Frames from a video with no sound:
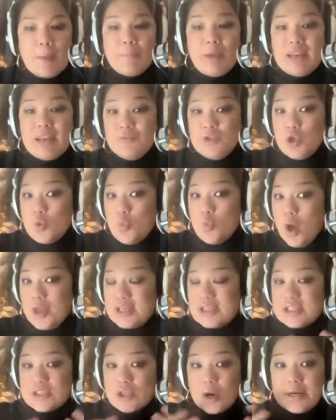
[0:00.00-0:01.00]
but if you
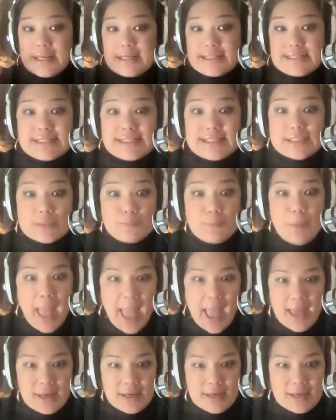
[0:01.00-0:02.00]
want to start
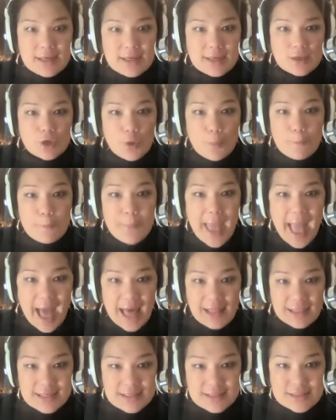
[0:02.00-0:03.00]
expanding your
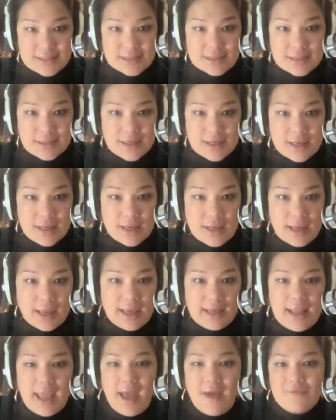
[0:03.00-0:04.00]
palate yeah
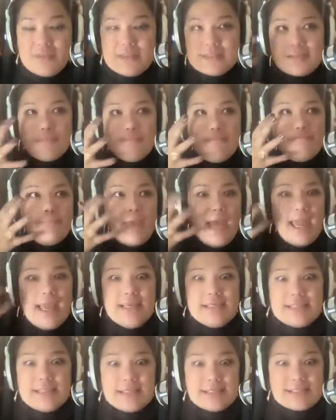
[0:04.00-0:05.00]
and have this
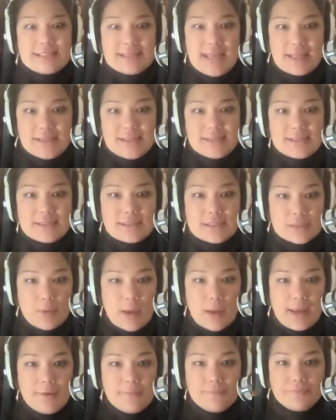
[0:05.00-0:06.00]
amazing senses,
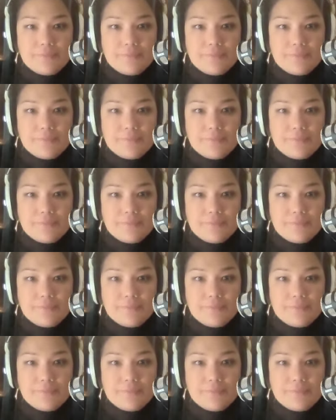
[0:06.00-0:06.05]
right?